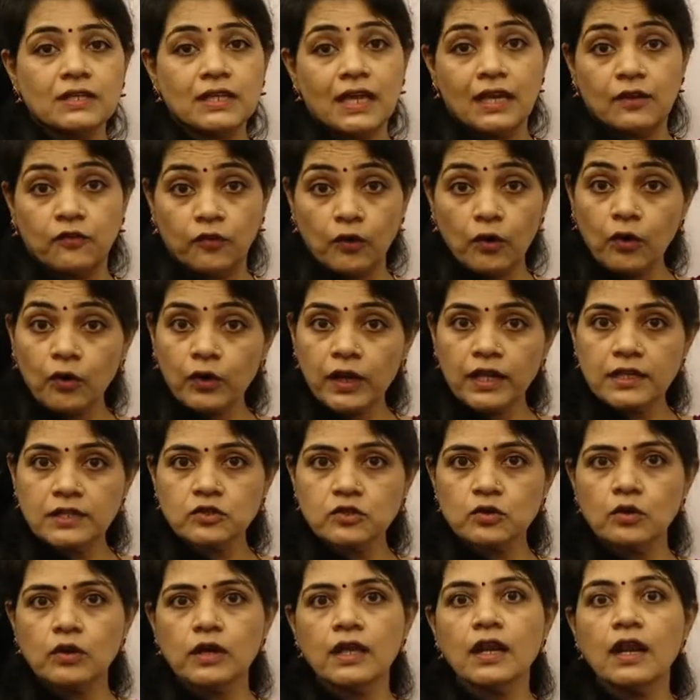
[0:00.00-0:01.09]
4a
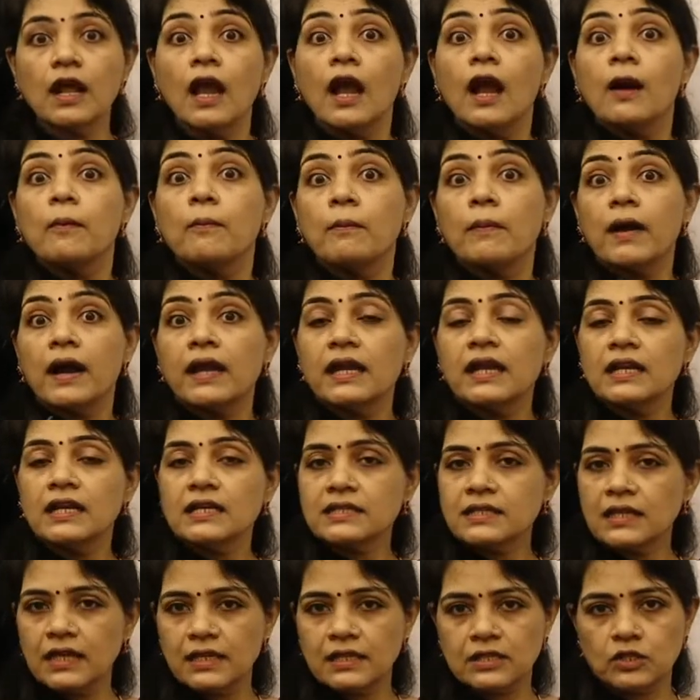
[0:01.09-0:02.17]
square
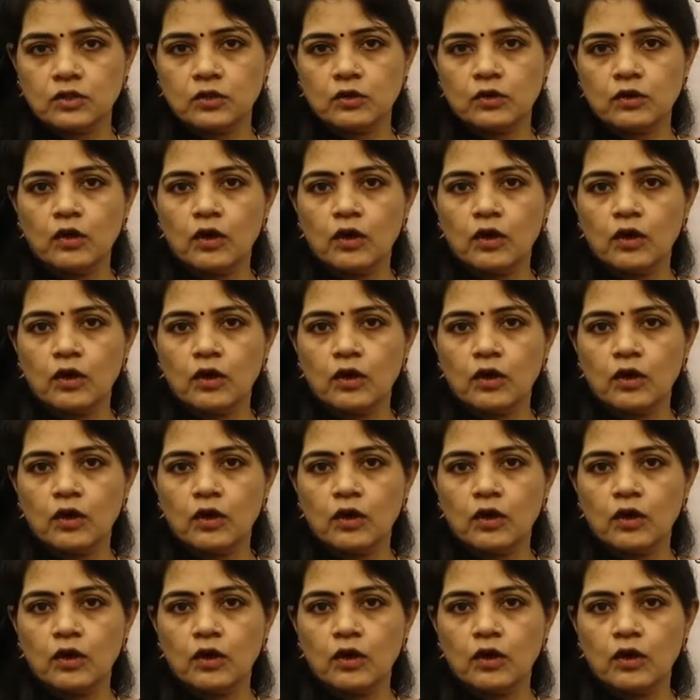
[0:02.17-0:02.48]
minus a square,